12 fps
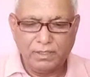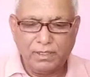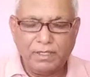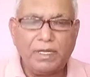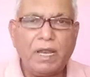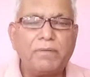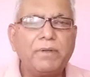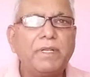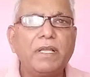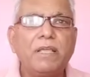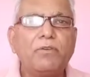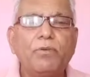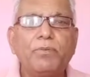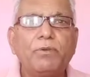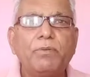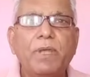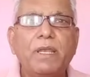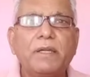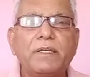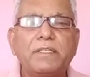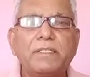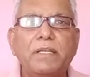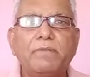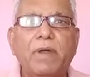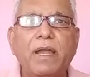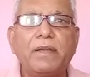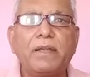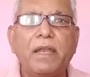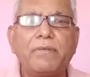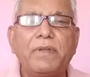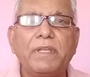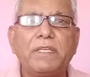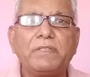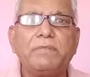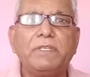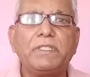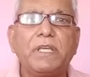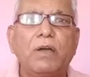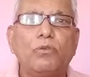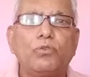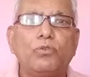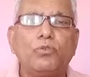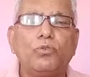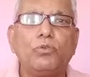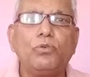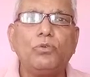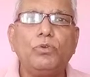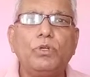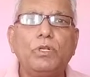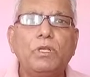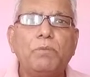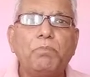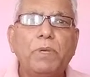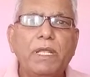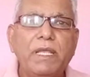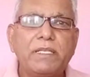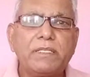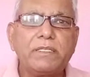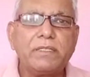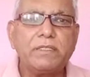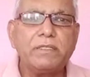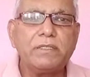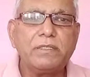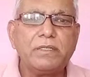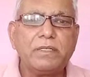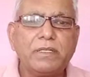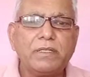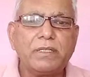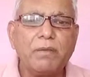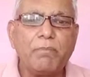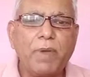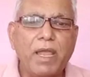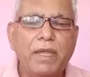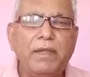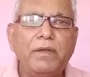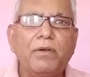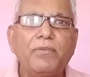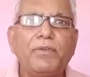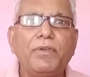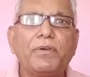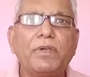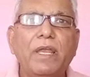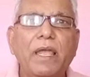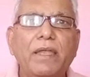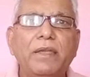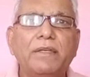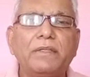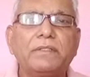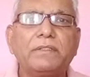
Drafting, I hope you well understand what drafting is, means how to place the mind of your client